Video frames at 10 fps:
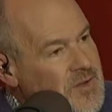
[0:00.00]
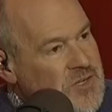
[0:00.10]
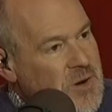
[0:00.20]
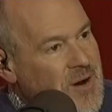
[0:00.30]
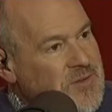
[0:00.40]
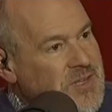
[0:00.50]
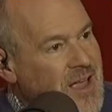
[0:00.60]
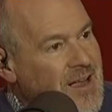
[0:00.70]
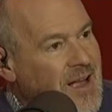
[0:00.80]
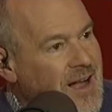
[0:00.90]
You see what I'm
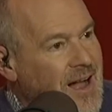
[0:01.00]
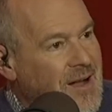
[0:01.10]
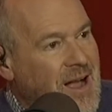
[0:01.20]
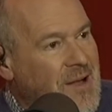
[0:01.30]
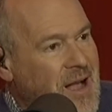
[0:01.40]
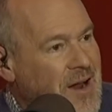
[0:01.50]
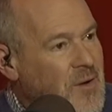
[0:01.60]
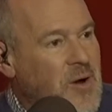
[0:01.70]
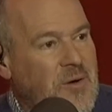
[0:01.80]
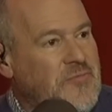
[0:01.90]
saying? I, I, I
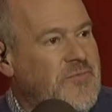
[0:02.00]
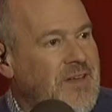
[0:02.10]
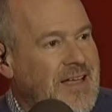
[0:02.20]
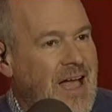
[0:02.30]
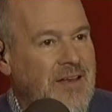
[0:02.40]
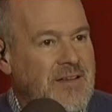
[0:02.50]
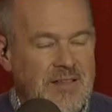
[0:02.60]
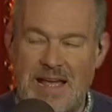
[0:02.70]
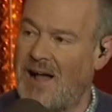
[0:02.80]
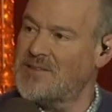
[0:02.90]
don't know if, again,
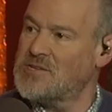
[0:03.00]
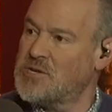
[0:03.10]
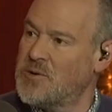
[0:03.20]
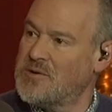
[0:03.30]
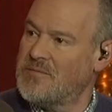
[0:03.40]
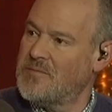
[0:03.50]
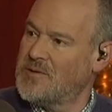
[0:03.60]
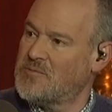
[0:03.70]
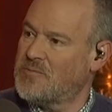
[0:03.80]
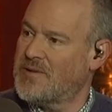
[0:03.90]
the altitude
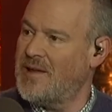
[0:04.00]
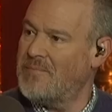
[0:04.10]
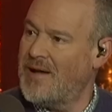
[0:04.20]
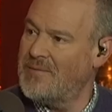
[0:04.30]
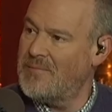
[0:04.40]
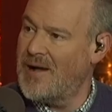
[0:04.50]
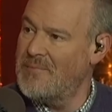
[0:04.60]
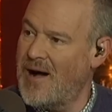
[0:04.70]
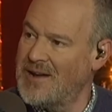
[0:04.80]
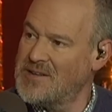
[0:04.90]
was getting my, my
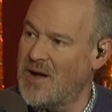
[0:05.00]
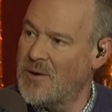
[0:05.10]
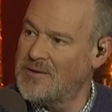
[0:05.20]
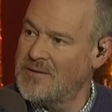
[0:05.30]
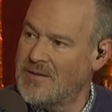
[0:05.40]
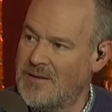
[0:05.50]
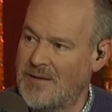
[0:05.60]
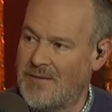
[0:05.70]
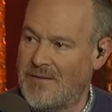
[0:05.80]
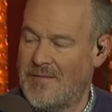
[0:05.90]
mind going.
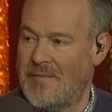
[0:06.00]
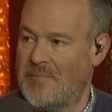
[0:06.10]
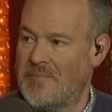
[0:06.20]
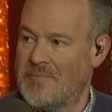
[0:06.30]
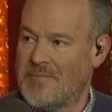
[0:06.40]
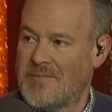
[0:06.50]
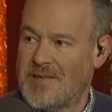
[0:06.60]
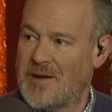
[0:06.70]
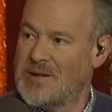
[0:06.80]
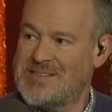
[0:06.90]

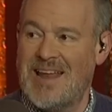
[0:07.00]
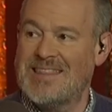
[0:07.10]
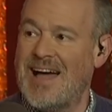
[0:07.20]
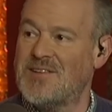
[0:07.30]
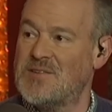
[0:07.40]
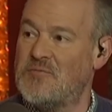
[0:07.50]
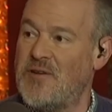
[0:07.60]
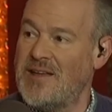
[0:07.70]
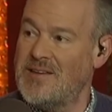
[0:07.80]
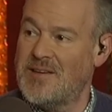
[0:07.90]
You know, at 10,000
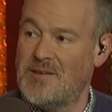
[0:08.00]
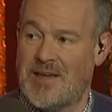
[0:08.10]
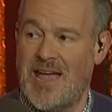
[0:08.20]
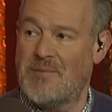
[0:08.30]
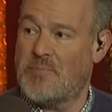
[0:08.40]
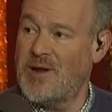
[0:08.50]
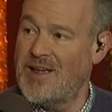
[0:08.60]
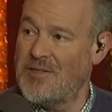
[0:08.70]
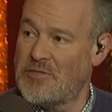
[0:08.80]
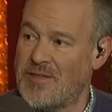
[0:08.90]
feet, you, you can't
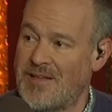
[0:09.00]
breathe